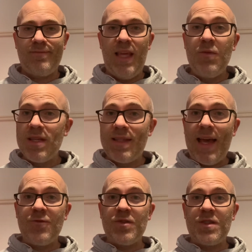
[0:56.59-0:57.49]
It was a
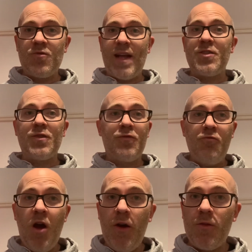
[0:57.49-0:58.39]
dangerous stretch of
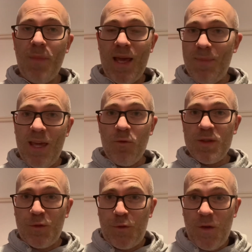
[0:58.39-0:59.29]
road. Maybe it
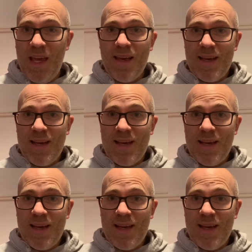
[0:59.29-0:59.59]
was fear.